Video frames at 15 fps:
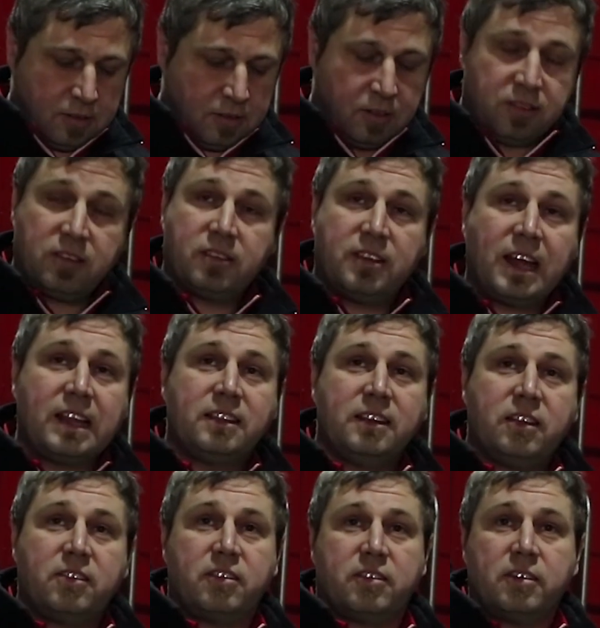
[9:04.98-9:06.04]
This is not
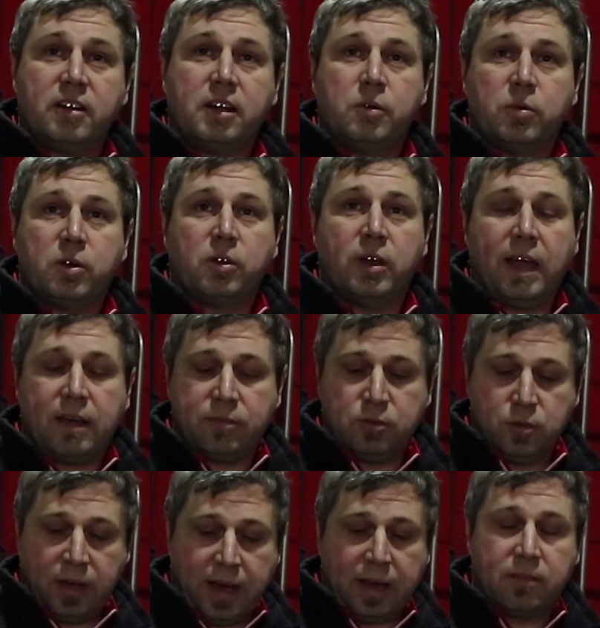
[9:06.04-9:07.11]
necessarily what you have
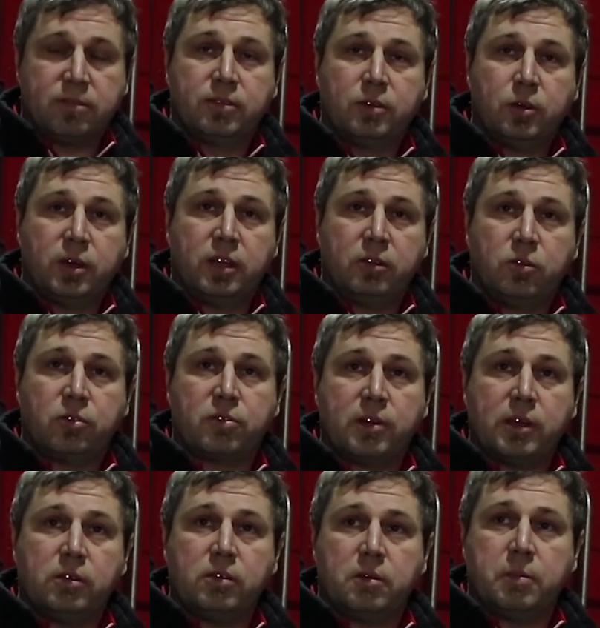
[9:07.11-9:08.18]
to have. You can use
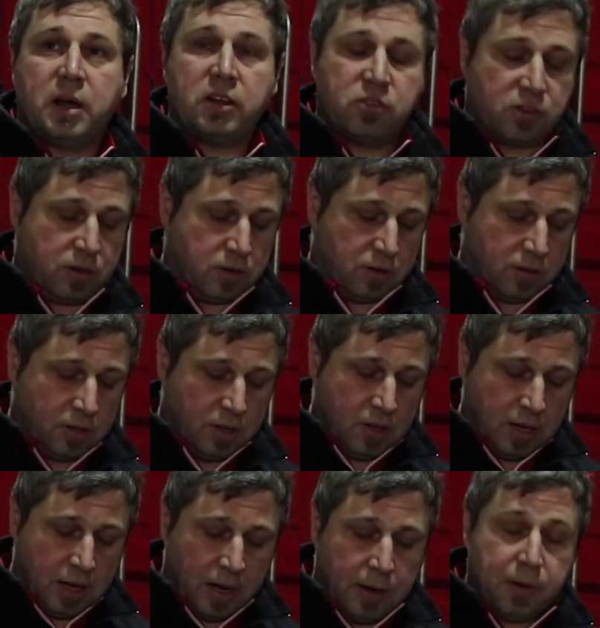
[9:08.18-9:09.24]
regular bungee cord.
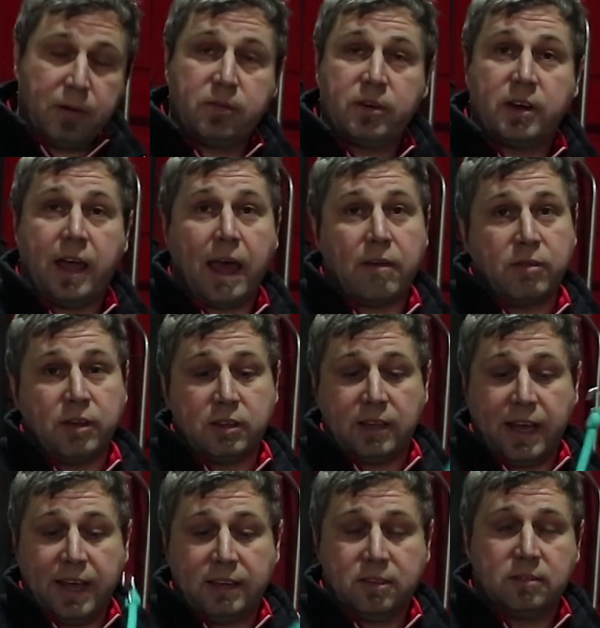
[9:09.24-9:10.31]
However, having
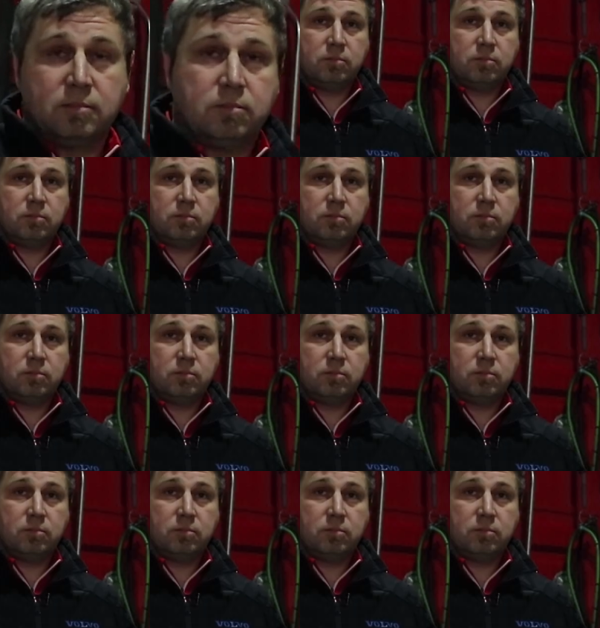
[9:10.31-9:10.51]
that,